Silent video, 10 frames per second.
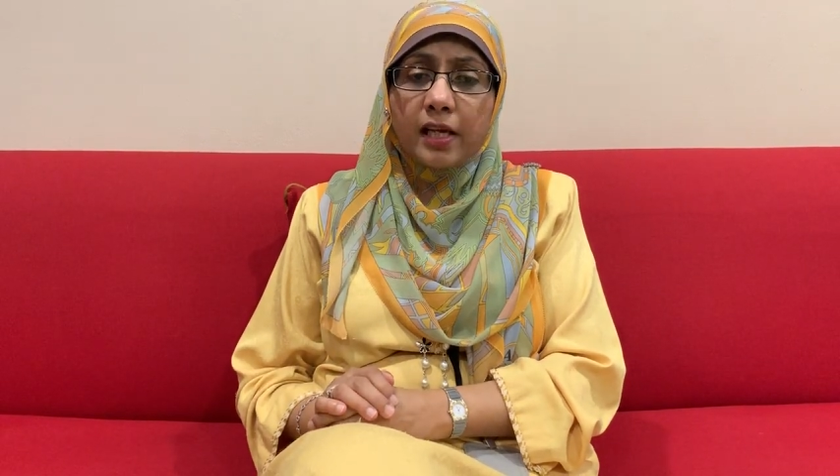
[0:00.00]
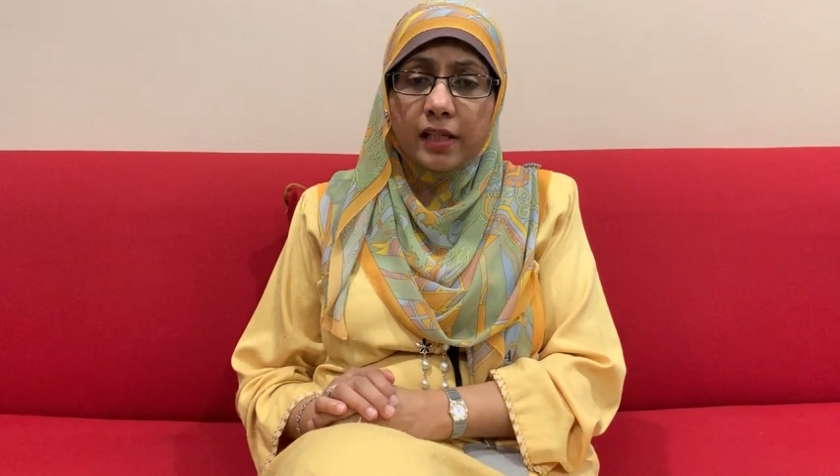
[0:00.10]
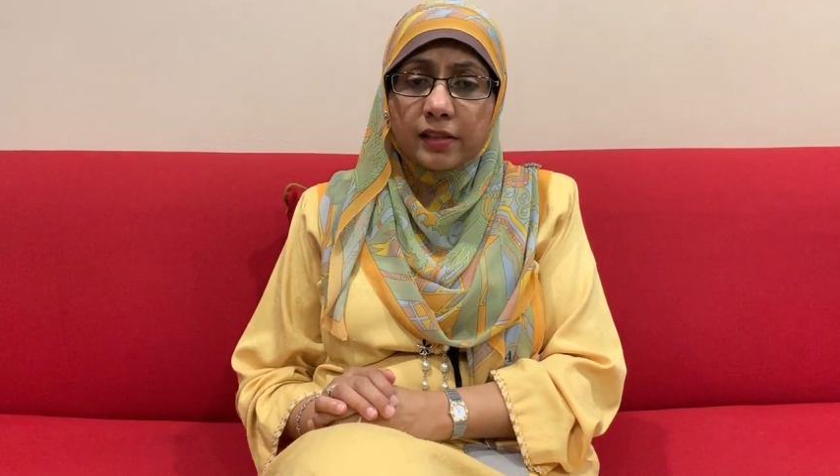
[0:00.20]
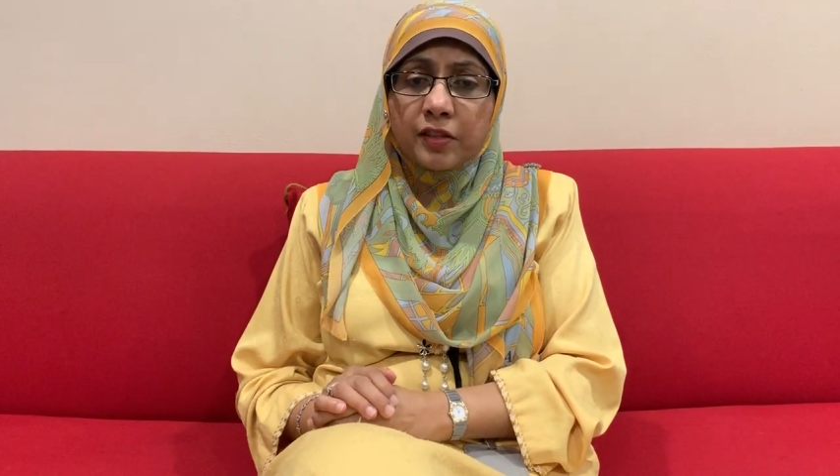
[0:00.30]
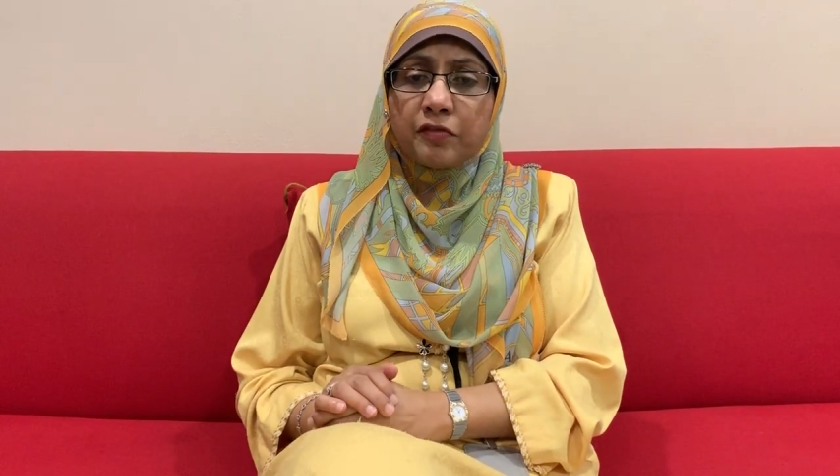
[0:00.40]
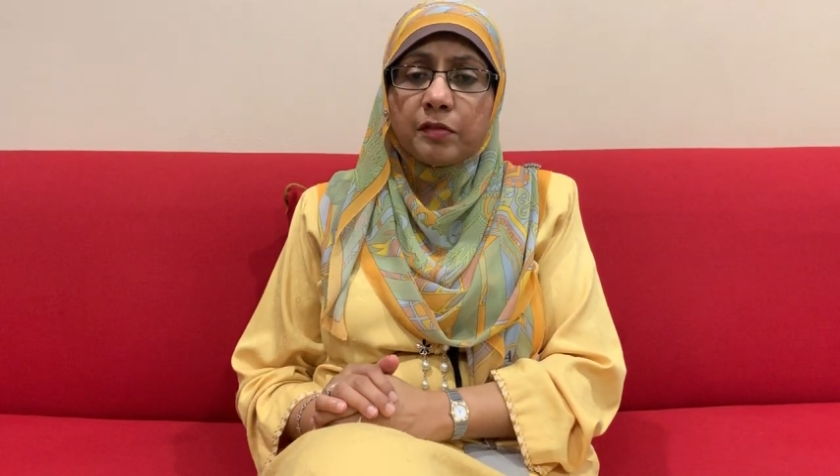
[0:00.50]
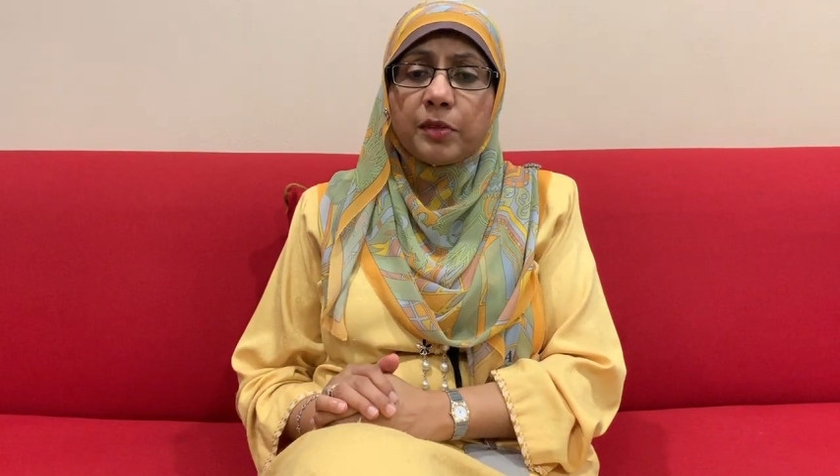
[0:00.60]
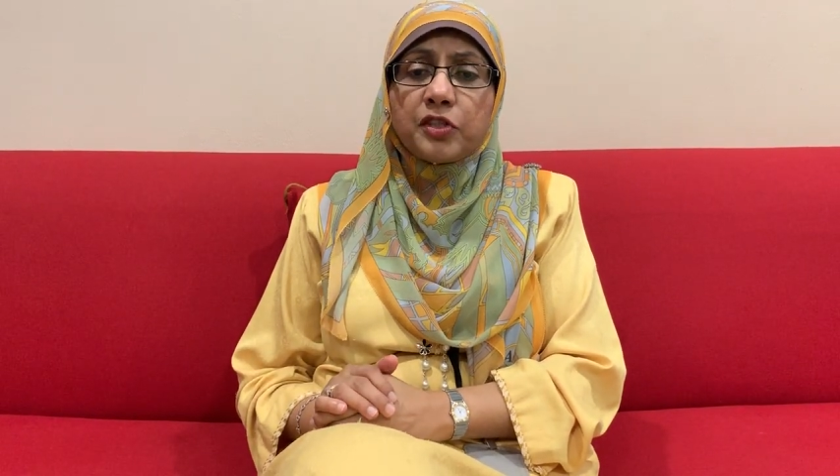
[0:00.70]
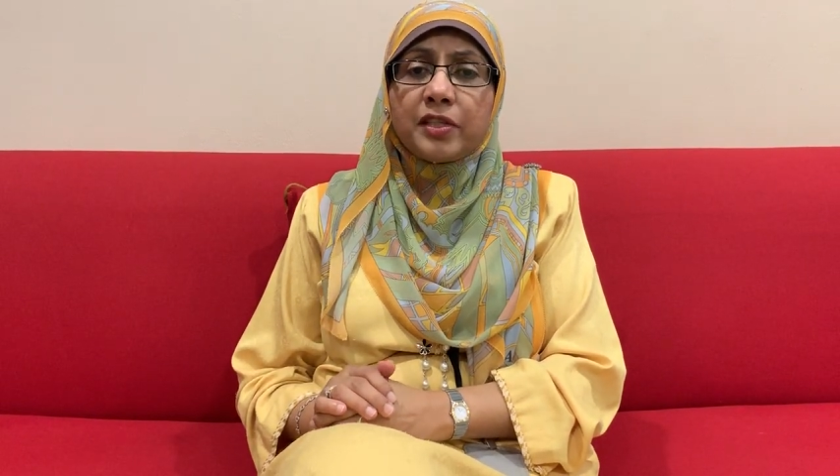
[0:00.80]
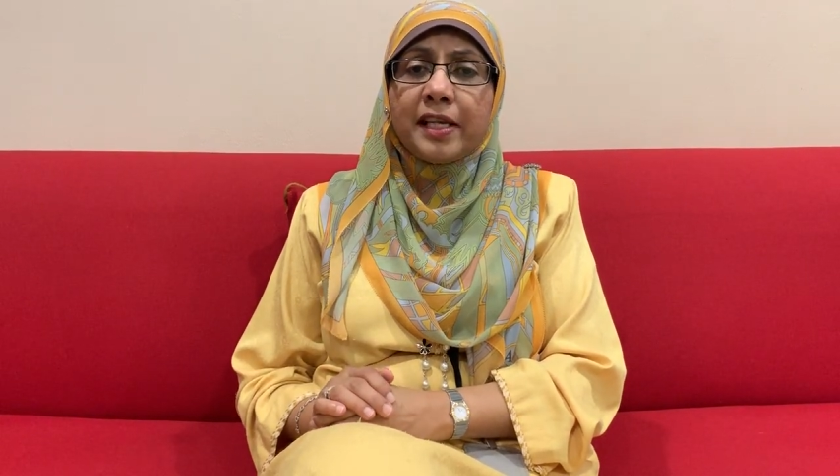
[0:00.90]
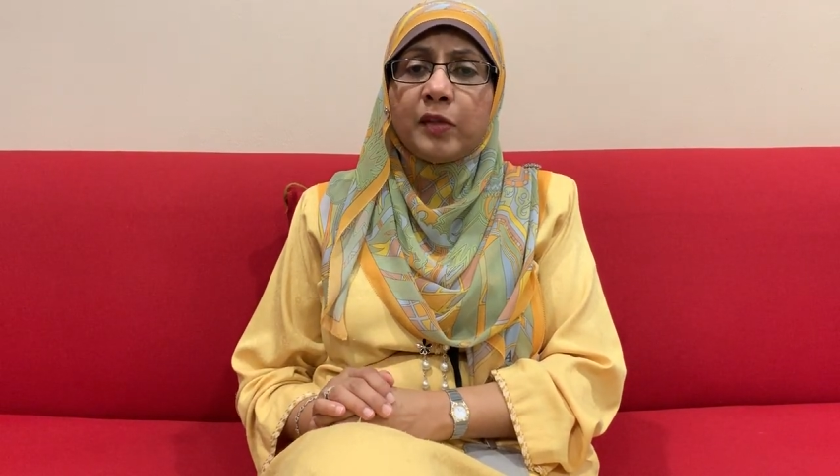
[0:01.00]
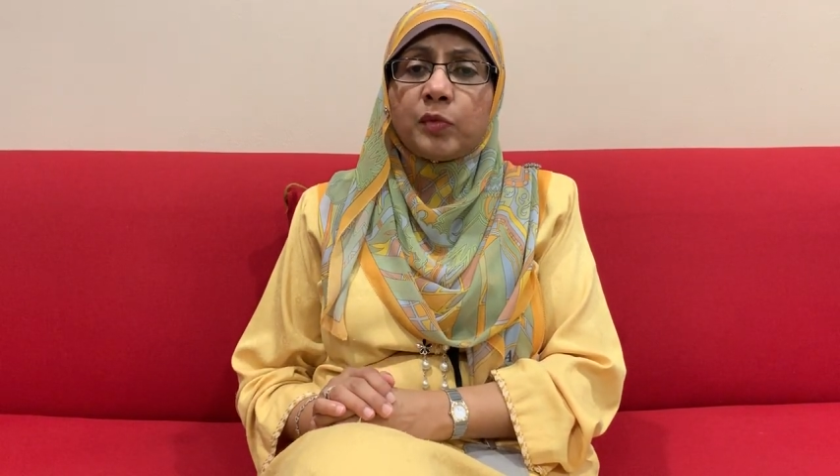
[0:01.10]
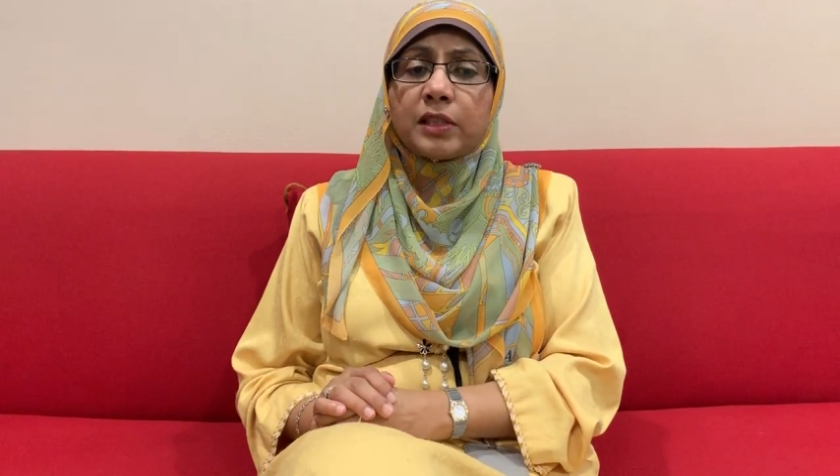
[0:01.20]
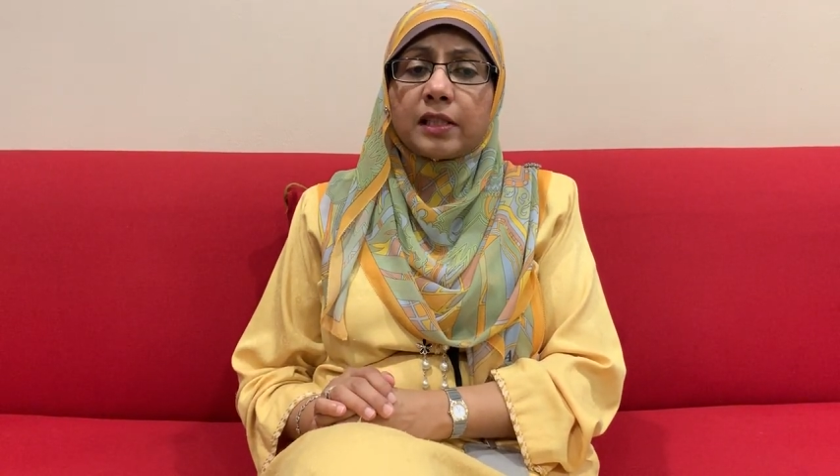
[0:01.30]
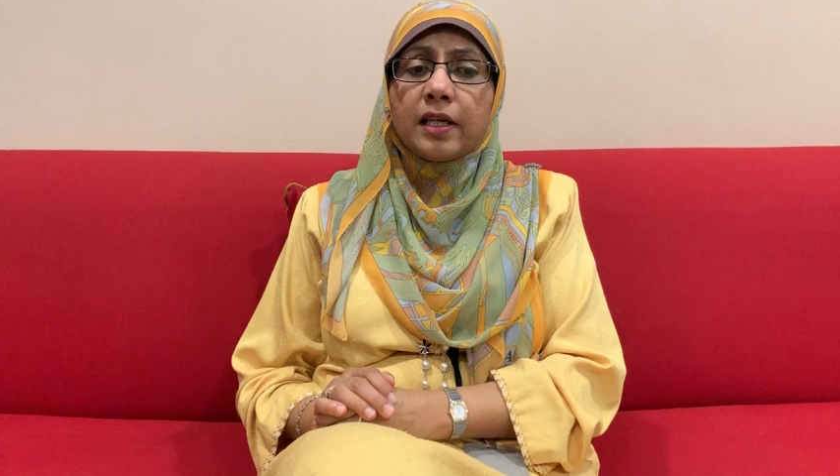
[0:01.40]
Health Information
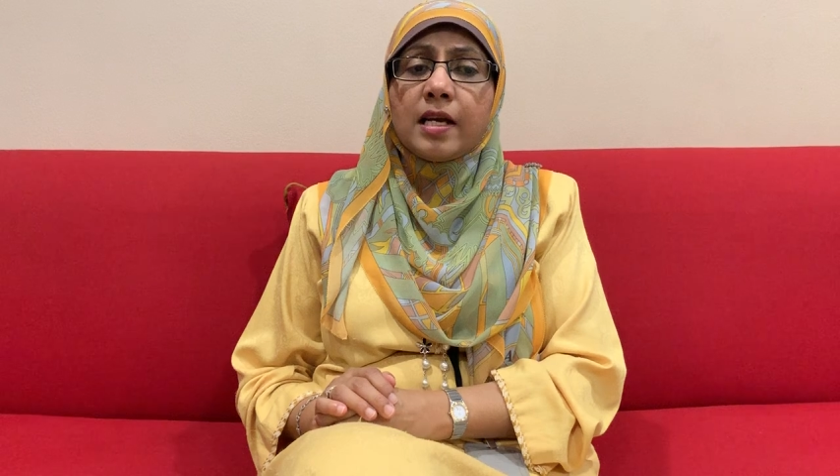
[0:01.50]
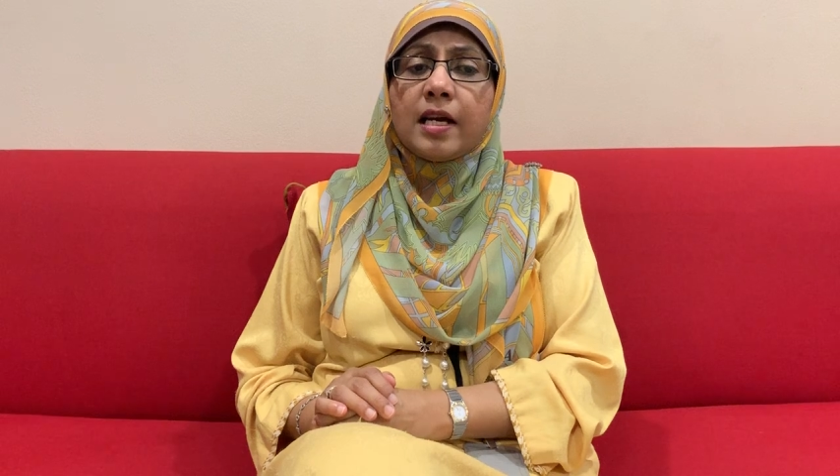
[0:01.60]
Network,